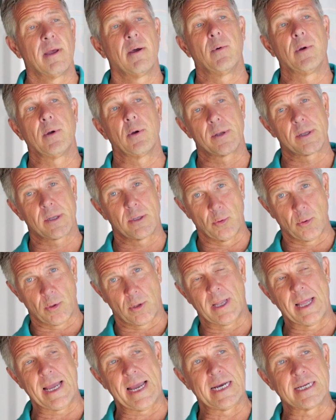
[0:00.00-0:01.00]
We also do
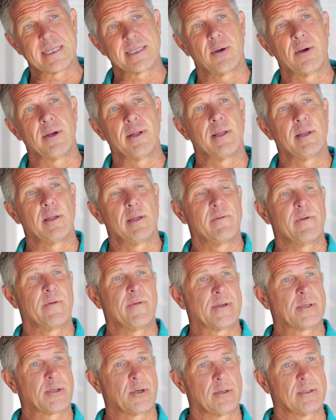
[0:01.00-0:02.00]
glass on a delivery
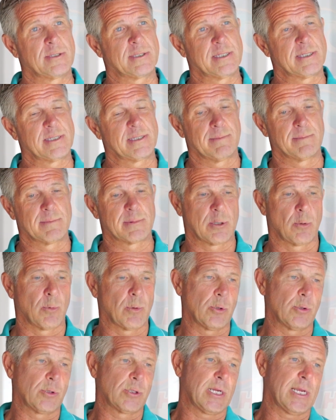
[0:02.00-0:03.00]
return system. So
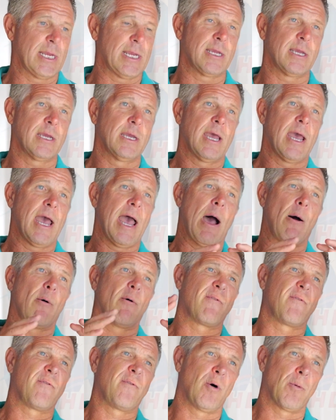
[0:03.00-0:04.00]
when you take our
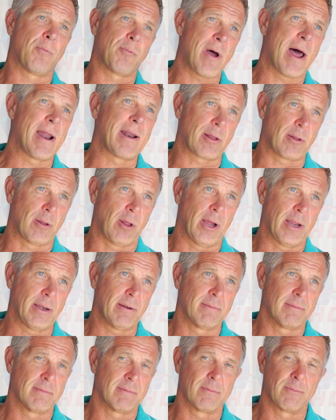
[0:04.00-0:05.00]
full product line,
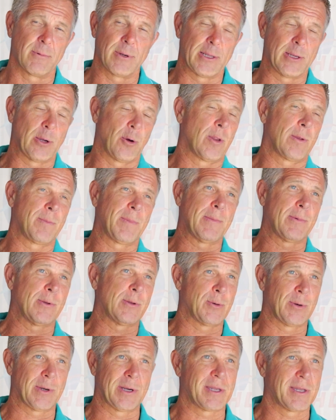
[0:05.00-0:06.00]
we're the only people
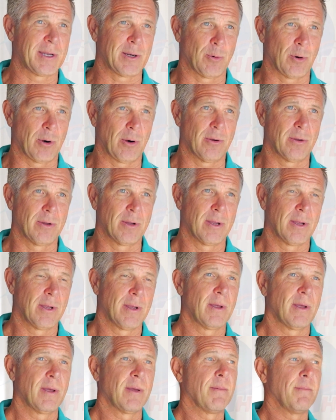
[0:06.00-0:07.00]
doing this in the world,
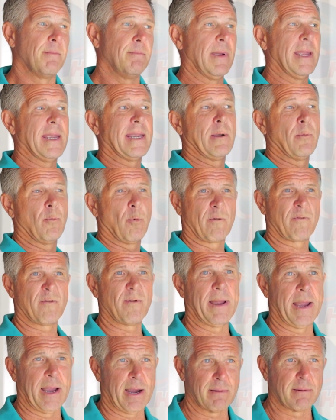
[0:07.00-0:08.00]
making water
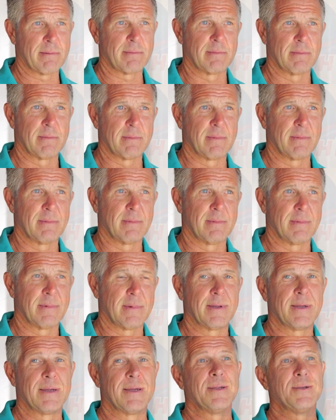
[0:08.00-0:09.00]
from air,
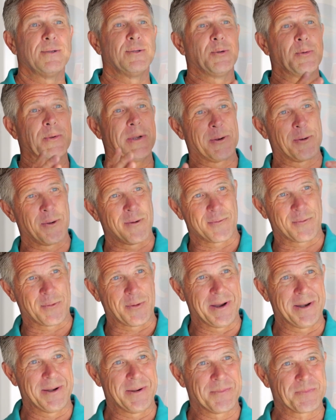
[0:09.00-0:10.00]
doing it
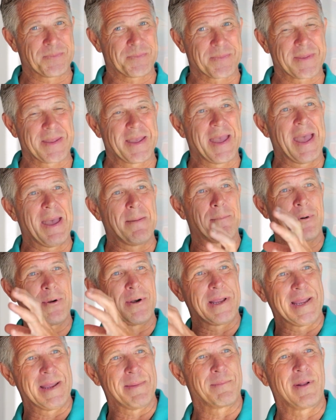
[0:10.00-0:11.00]
off-grid, and
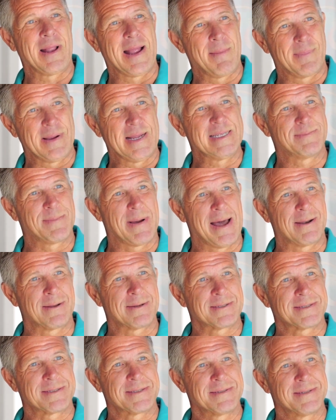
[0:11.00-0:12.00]
putting it in plant-based
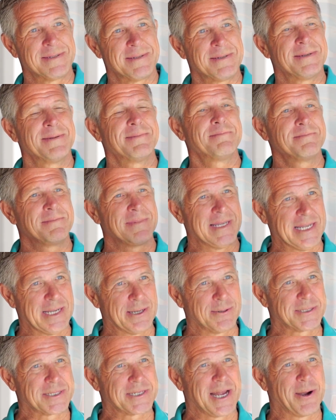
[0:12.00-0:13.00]
bottles.
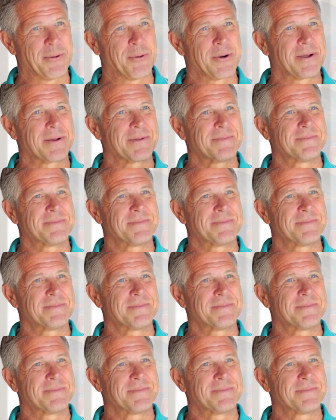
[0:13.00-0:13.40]
Eco Skywater.